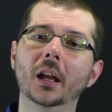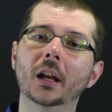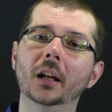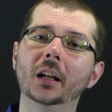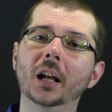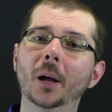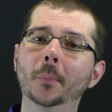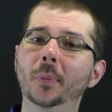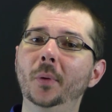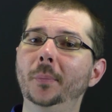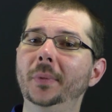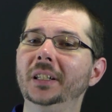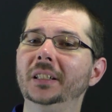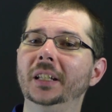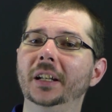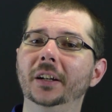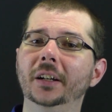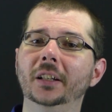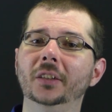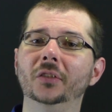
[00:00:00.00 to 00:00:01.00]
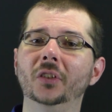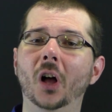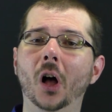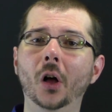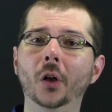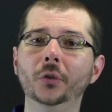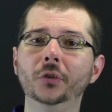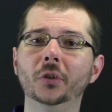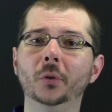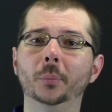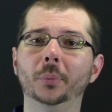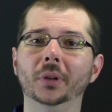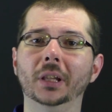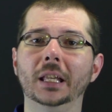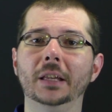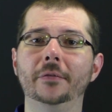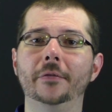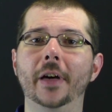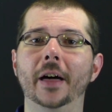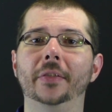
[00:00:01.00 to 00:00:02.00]
Complementarians also
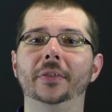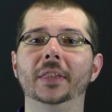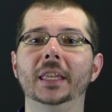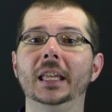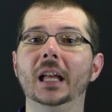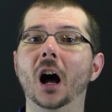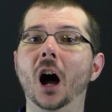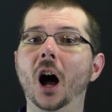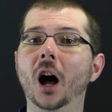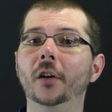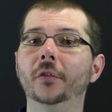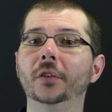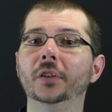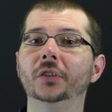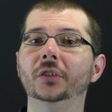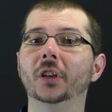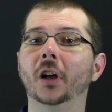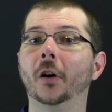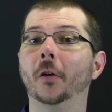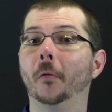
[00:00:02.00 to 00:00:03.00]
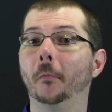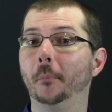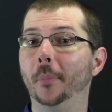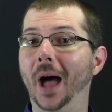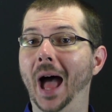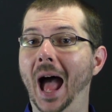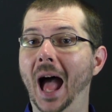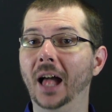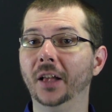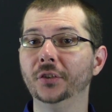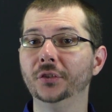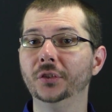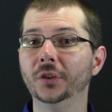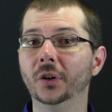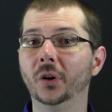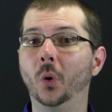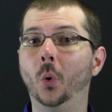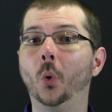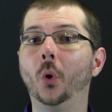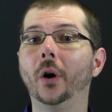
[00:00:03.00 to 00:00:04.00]
believe that the office of pastor
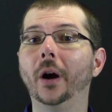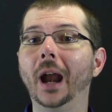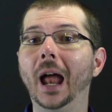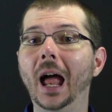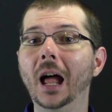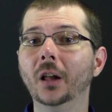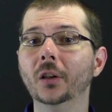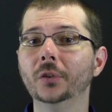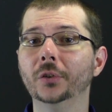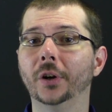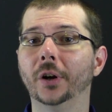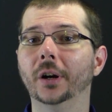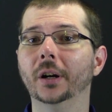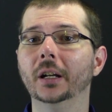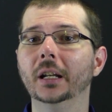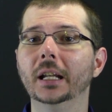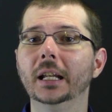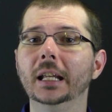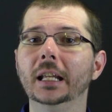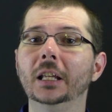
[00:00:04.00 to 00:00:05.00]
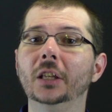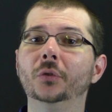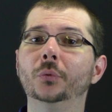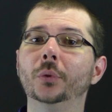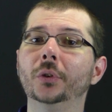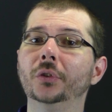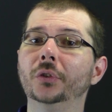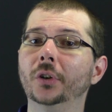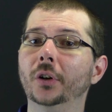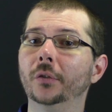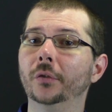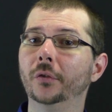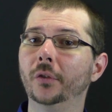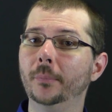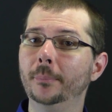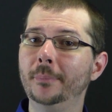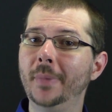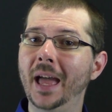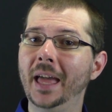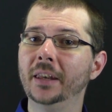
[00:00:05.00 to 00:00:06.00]
or elder is reserved for
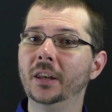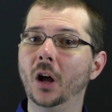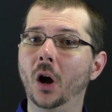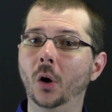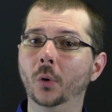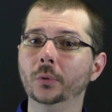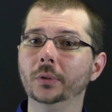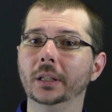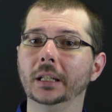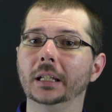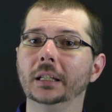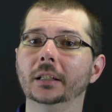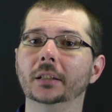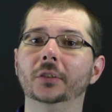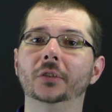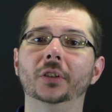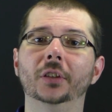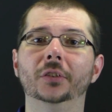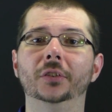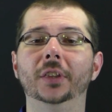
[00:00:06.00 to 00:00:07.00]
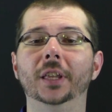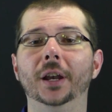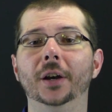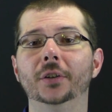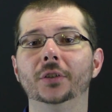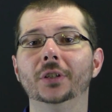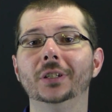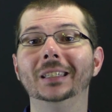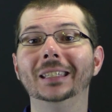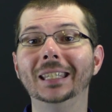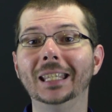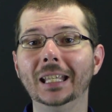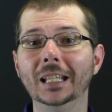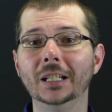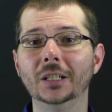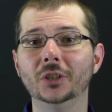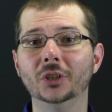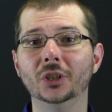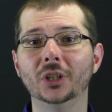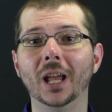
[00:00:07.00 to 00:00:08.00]
men only, since they are to
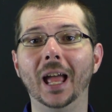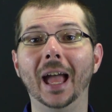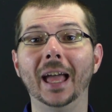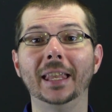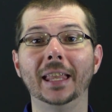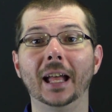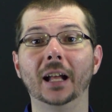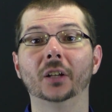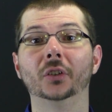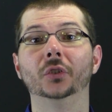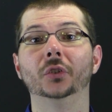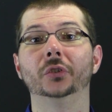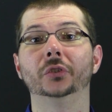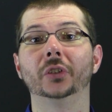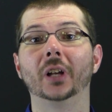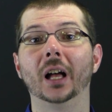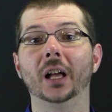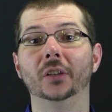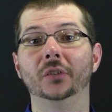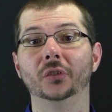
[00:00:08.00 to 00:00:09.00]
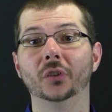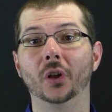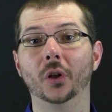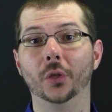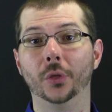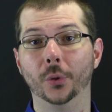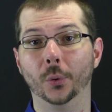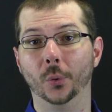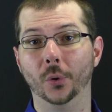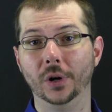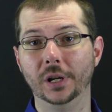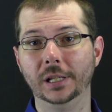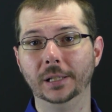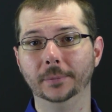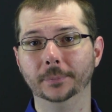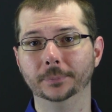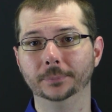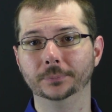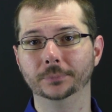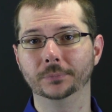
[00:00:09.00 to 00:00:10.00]
teach and exercise authority.
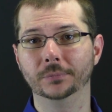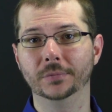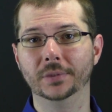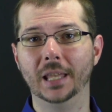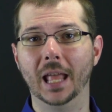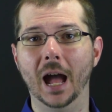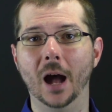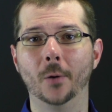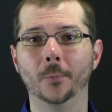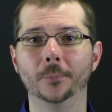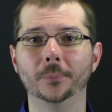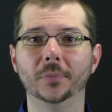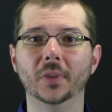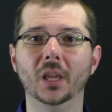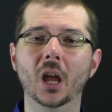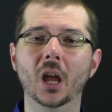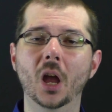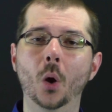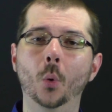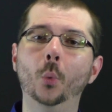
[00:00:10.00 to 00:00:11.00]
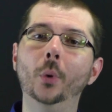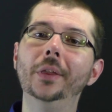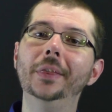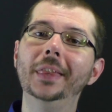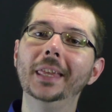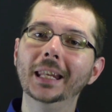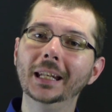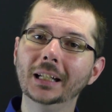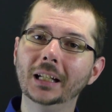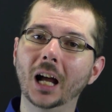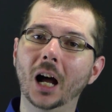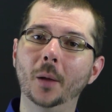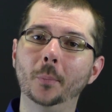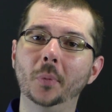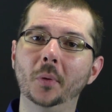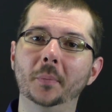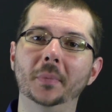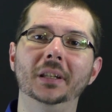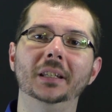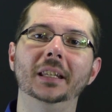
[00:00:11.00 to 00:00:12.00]
Now, within
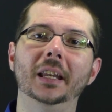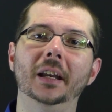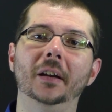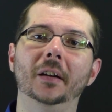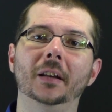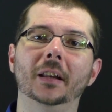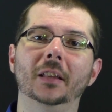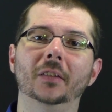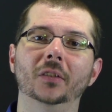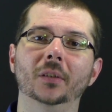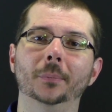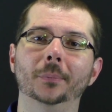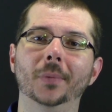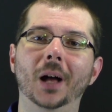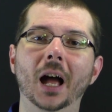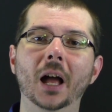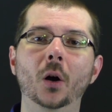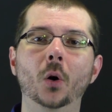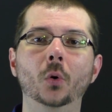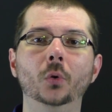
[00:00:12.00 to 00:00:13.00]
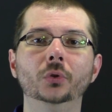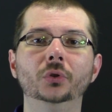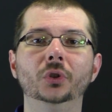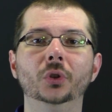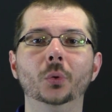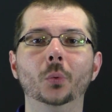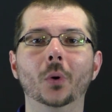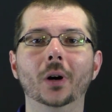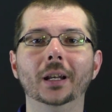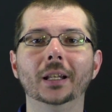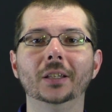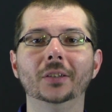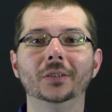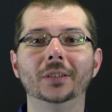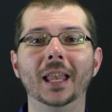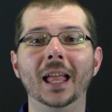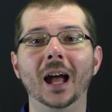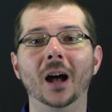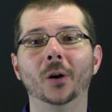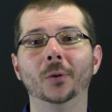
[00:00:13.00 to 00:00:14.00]
complementarianism, I hold to what is
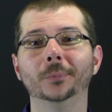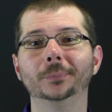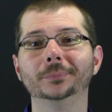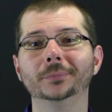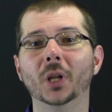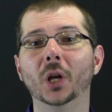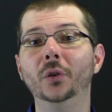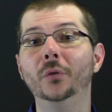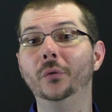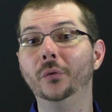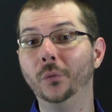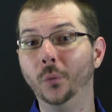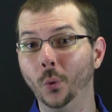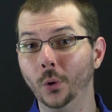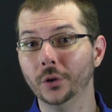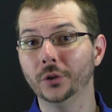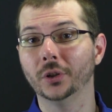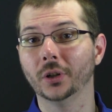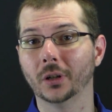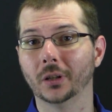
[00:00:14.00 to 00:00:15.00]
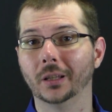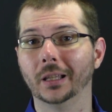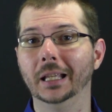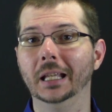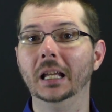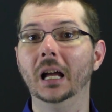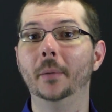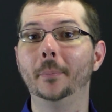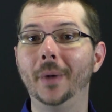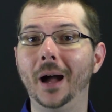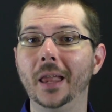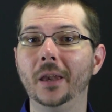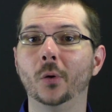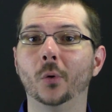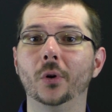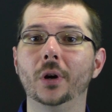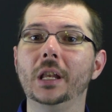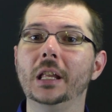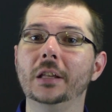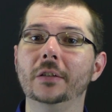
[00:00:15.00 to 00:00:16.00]
now, unfortunately, a
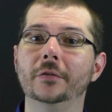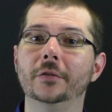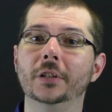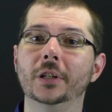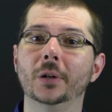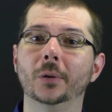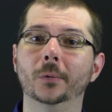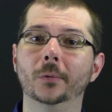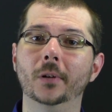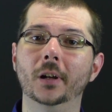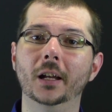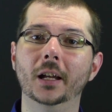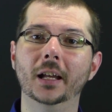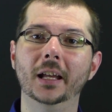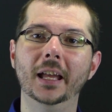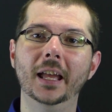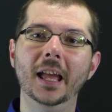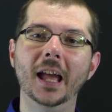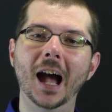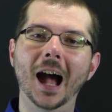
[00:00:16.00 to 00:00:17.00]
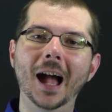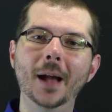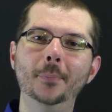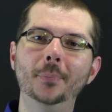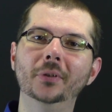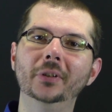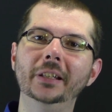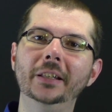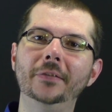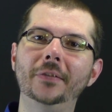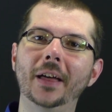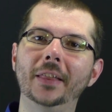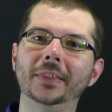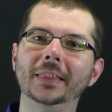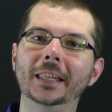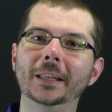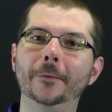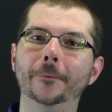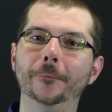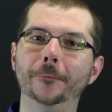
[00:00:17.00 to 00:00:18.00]
minority view. I believe that
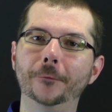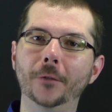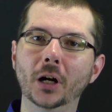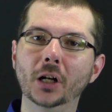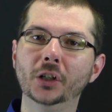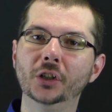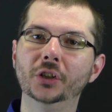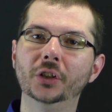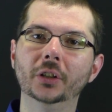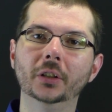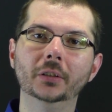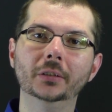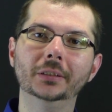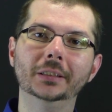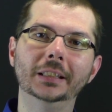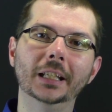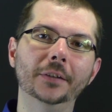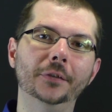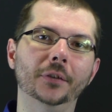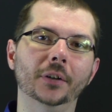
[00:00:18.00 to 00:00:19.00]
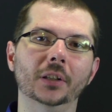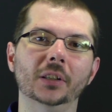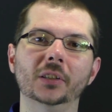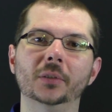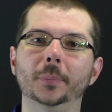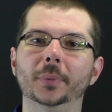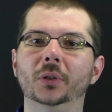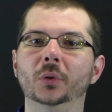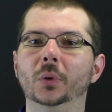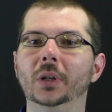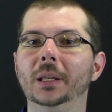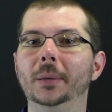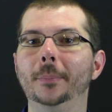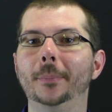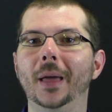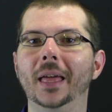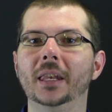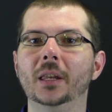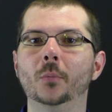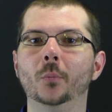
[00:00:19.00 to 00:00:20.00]
the functional difference between
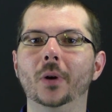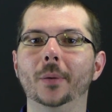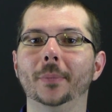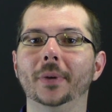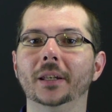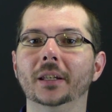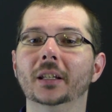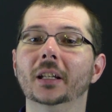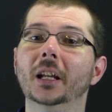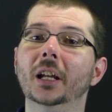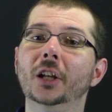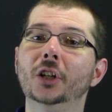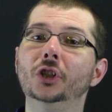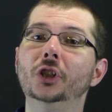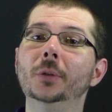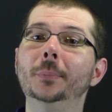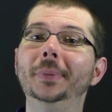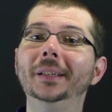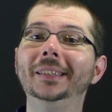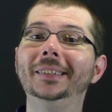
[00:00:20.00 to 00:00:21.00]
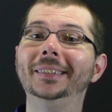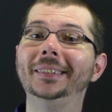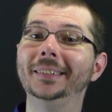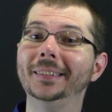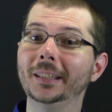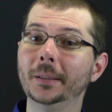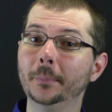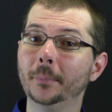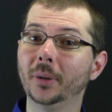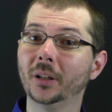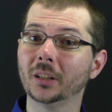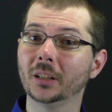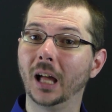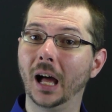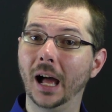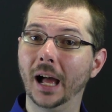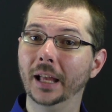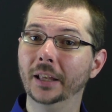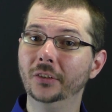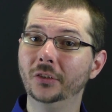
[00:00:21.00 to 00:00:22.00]
men and women should be
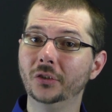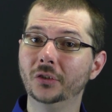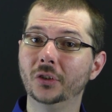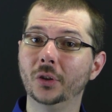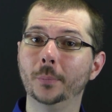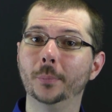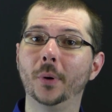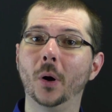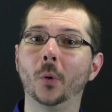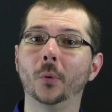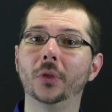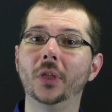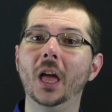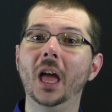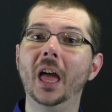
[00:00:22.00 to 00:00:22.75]
symbolized to both